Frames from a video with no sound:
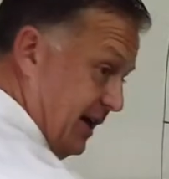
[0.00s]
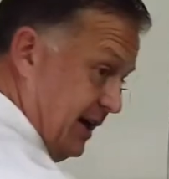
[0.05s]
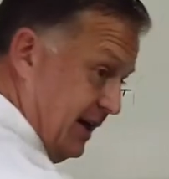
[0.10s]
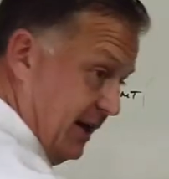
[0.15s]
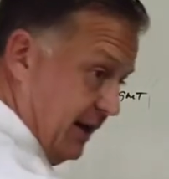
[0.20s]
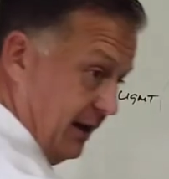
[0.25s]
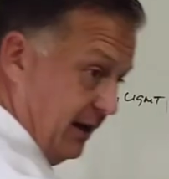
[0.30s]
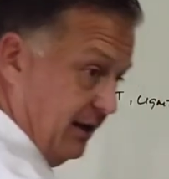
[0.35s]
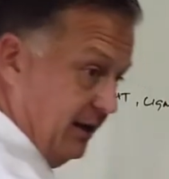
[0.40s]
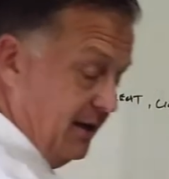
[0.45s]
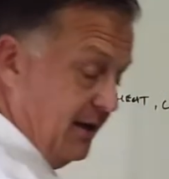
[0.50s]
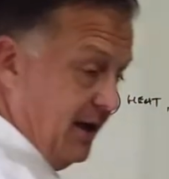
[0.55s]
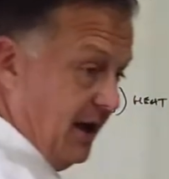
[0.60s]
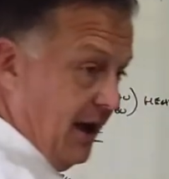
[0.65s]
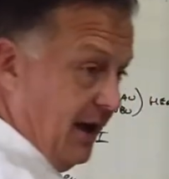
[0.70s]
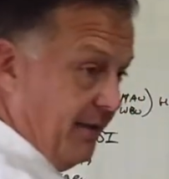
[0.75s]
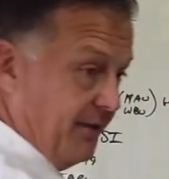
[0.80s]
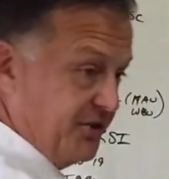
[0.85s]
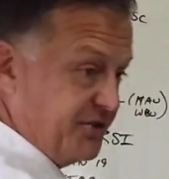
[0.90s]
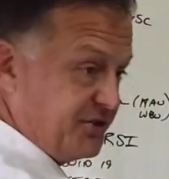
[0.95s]
here
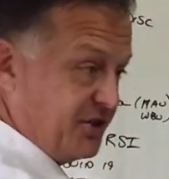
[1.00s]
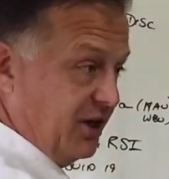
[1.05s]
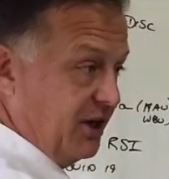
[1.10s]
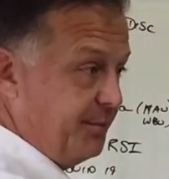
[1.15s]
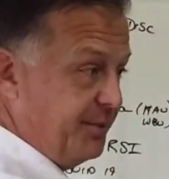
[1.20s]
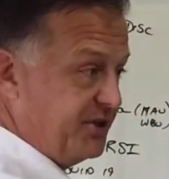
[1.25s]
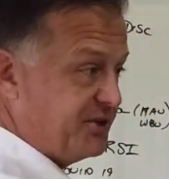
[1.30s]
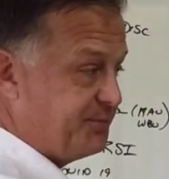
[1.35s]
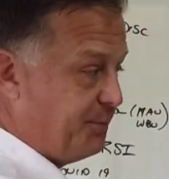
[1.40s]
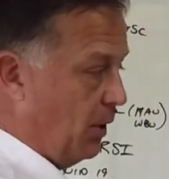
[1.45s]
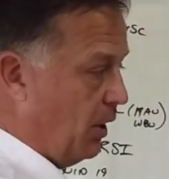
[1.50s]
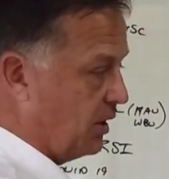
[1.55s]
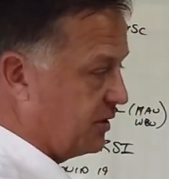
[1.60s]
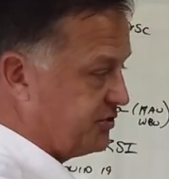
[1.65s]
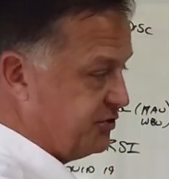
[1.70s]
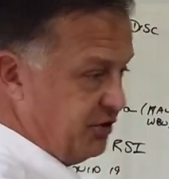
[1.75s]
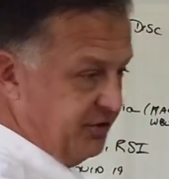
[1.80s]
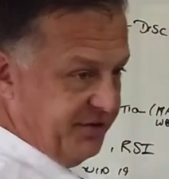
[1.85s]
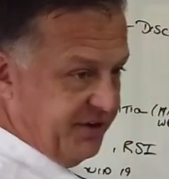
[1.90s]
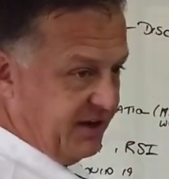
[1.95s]
and there's going to be
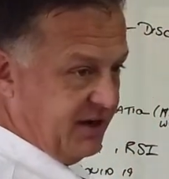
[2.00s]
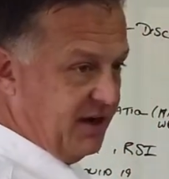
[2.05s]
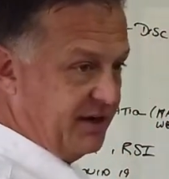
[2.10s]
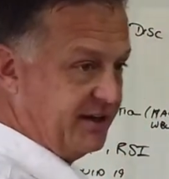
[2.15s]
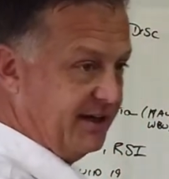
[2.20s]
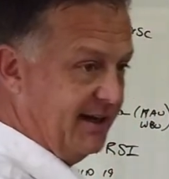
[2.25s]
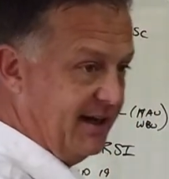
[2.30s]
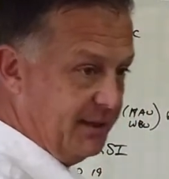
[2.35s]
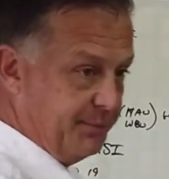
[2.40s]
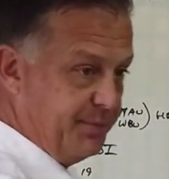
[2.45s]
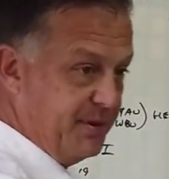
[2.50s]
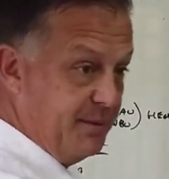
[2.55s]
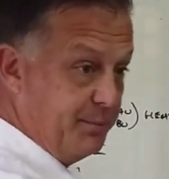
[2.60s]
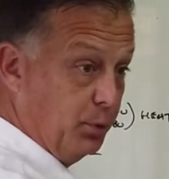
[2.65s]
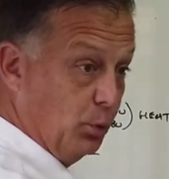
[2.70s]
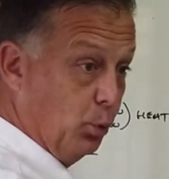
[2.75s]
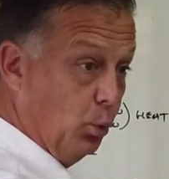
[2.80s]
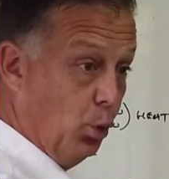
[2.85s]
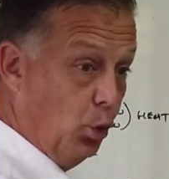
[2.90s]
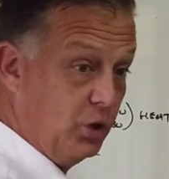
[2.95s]
sparks, do you think I can let
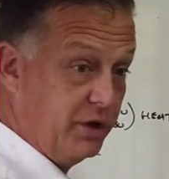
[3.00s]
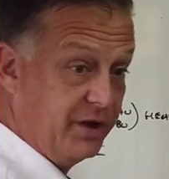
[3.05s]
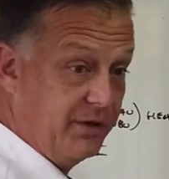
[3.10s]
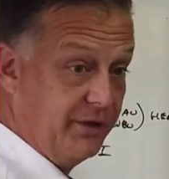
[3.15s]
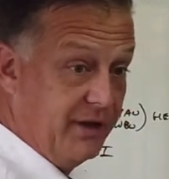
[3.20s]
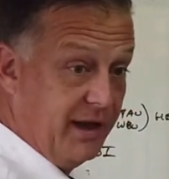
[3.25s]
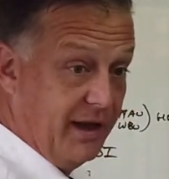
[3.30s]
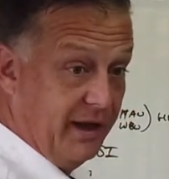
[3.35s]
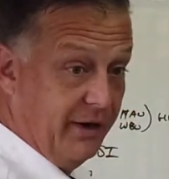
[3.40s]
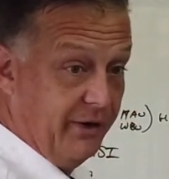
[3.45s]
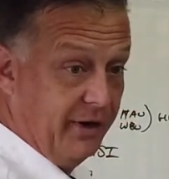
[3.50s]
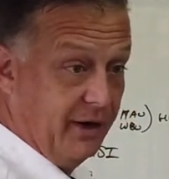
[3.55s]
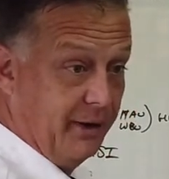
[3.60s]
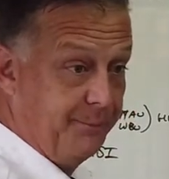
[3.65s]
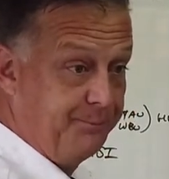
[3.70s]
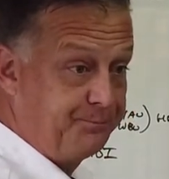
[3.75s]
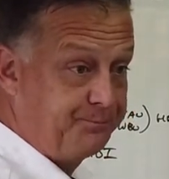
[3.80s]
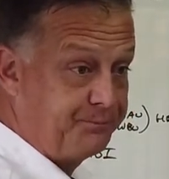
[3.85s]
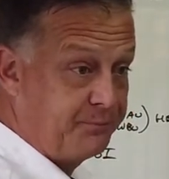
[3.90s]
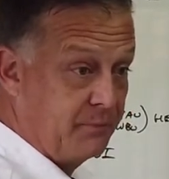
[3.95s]
people walk in the area?
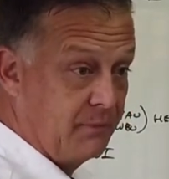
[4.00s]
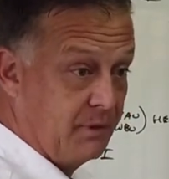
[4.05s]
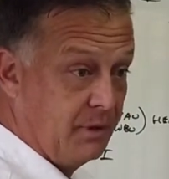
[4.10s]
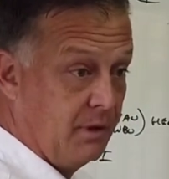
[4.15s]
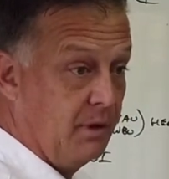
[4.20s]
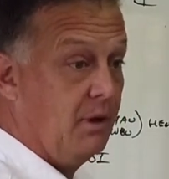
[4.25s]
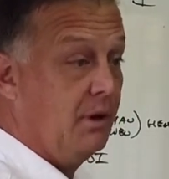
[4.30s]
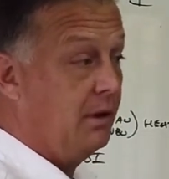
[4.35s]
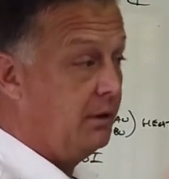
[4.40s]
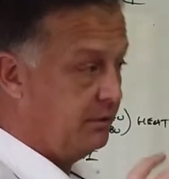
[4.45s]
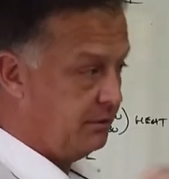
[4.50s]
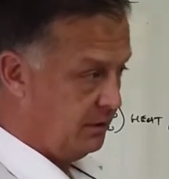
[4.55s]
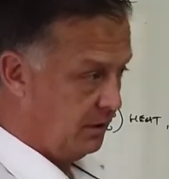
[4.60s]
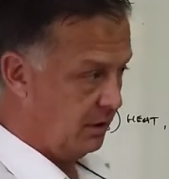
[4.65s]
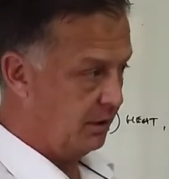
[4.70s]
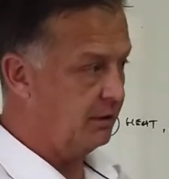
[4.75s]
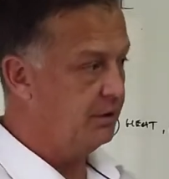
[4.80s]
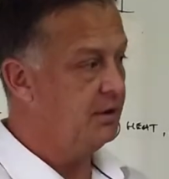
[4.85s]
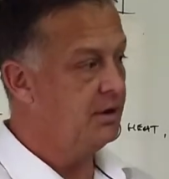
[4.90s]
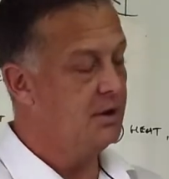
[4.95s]

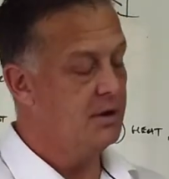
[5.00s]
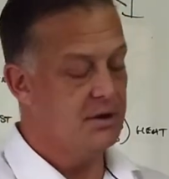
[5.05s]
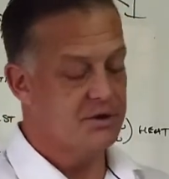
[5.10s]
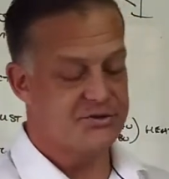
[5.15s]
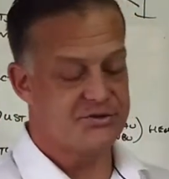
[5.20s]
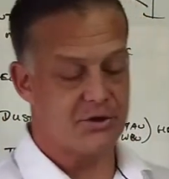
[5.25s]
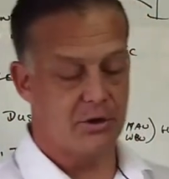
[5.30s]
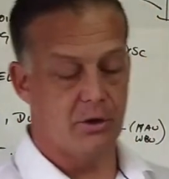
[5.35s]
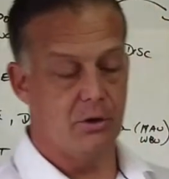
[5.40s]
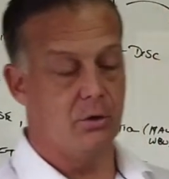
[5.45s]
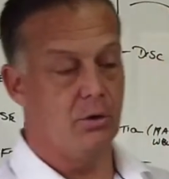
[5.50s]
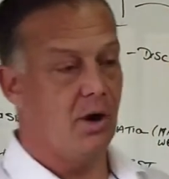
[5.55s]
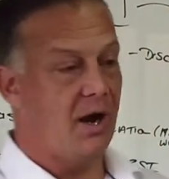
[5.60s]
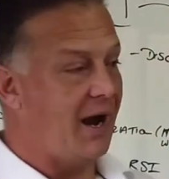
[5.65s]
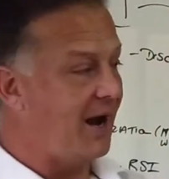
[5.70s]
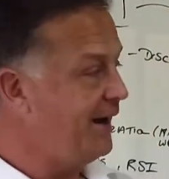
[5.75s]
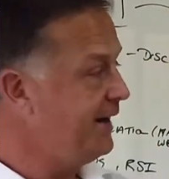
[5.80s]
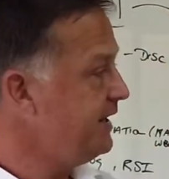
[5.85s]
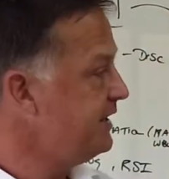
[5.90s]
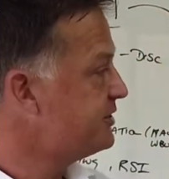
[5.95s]
No. So
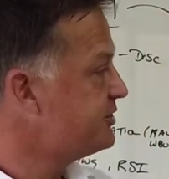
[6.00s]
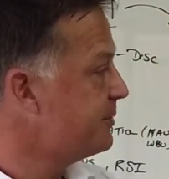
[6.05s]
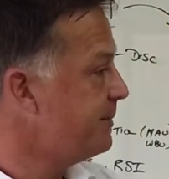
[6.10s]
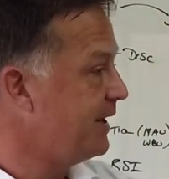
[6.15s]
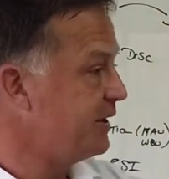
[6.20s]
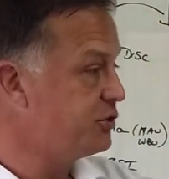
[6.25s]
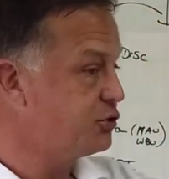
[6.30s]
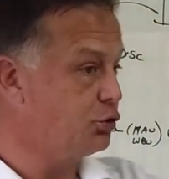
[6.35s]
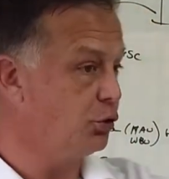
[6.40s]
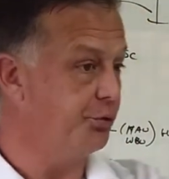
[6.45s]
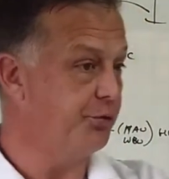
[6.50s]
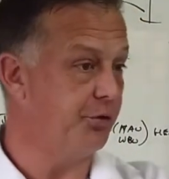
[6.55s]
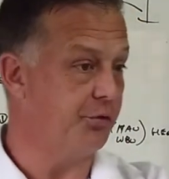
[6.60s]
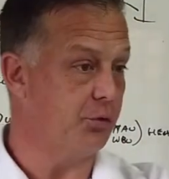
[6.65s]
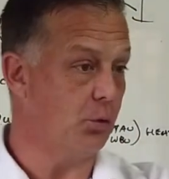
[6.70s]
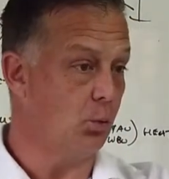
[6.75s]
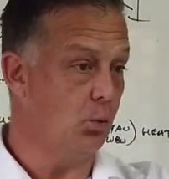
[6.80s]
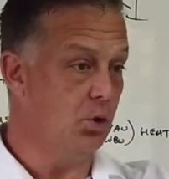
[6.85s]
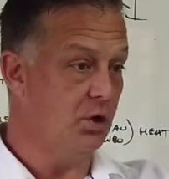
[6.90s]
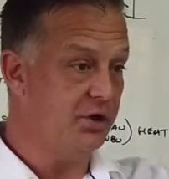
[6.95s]
I need to make sure that
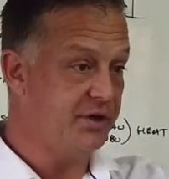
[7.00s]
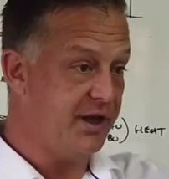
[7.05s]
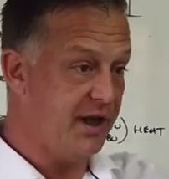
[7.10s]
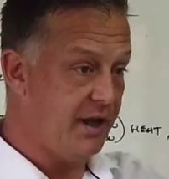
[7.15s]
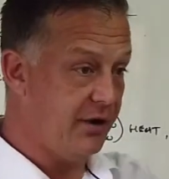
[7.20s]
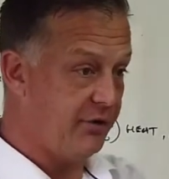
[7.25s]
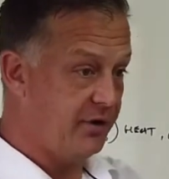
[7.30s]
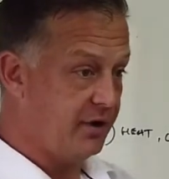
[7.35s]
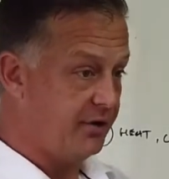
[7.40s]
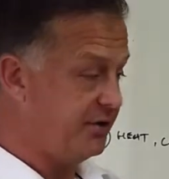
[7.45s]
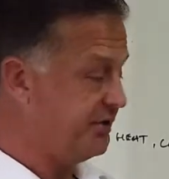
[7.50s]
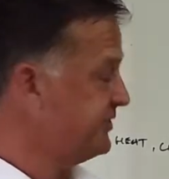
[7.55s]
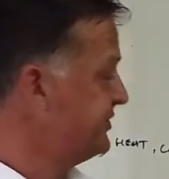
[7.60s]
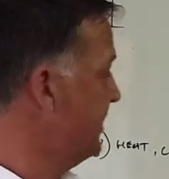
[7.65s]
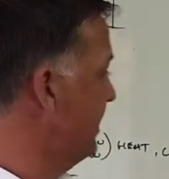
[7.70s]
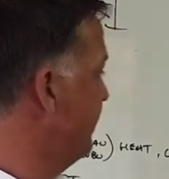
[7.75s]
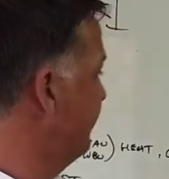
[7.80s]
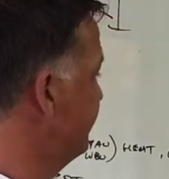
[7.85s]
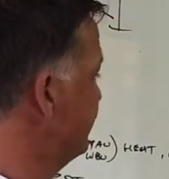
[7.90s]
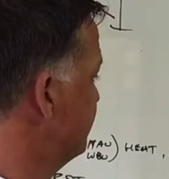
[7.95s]
the work area is
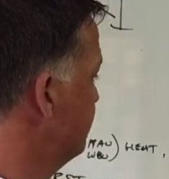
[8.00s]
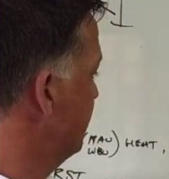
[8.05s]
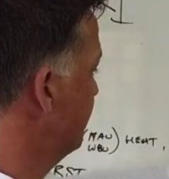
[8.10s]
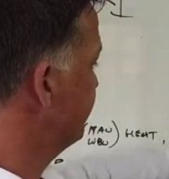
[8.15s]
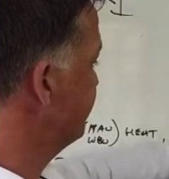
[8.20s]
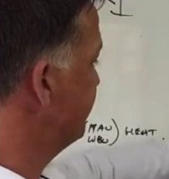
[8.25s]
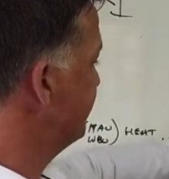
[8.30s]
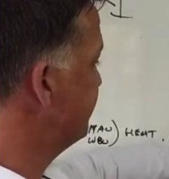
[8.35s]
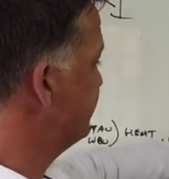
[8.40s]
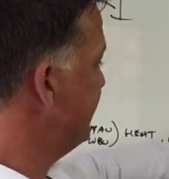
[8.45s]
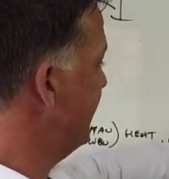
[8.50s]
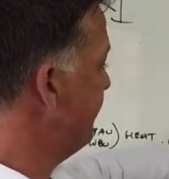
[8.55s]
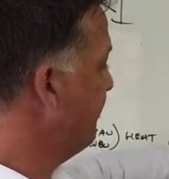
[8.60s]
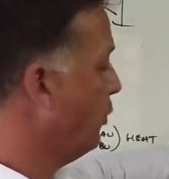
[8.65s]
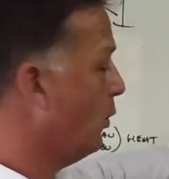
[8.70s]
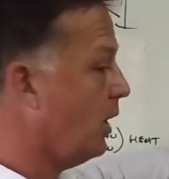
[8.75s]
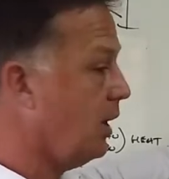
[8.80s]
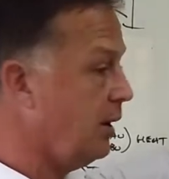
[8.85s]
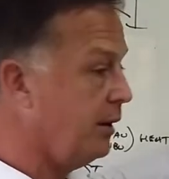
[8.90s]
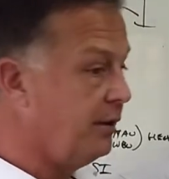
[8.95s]
safe as well. So step
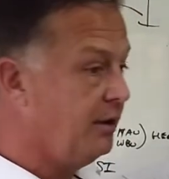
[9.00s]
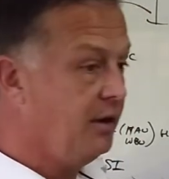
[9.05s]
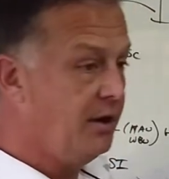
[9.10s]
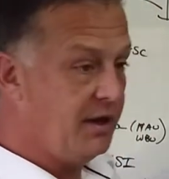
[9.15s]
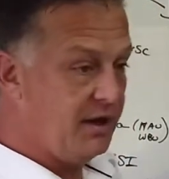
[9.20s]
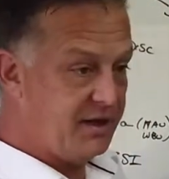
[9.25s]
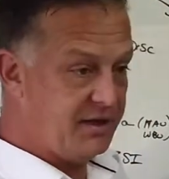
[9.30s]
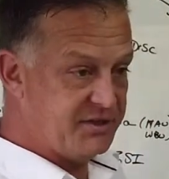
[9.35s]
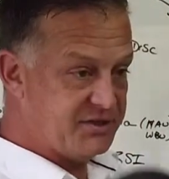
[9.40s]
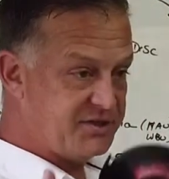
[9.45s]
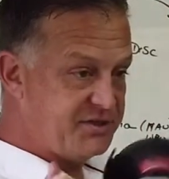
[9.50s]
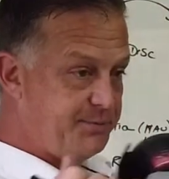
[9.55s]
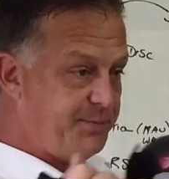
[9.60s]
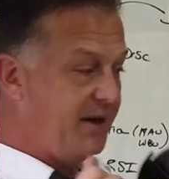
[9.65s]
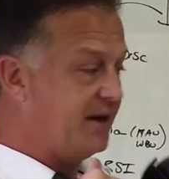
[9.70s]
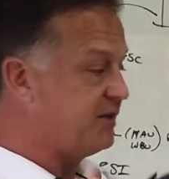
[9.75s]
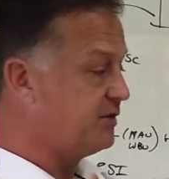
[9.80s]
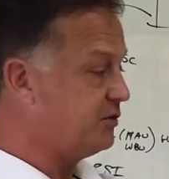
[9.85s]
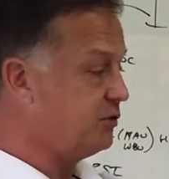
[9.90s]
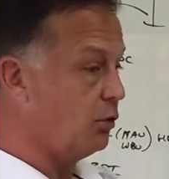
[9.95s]
one,
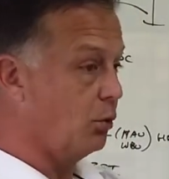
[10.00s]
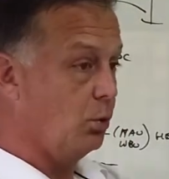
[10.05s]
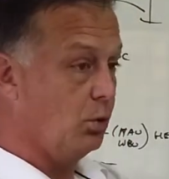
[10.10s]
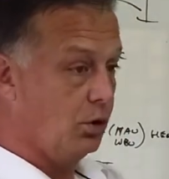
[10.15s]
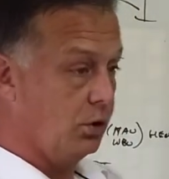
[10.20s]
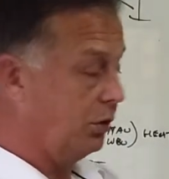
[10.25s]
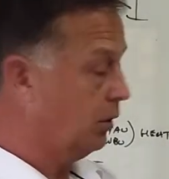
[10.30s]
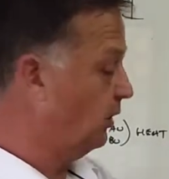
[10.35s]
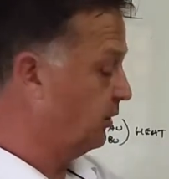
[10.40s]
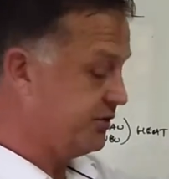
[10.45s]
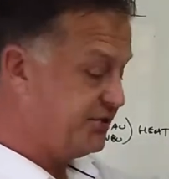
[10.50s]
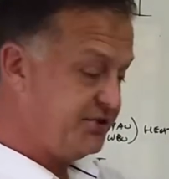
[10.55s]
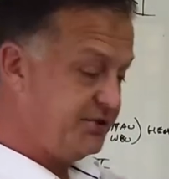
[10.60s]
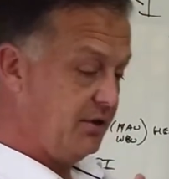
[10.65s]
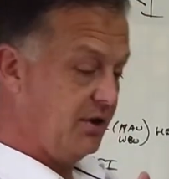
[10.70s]
inspect the work, or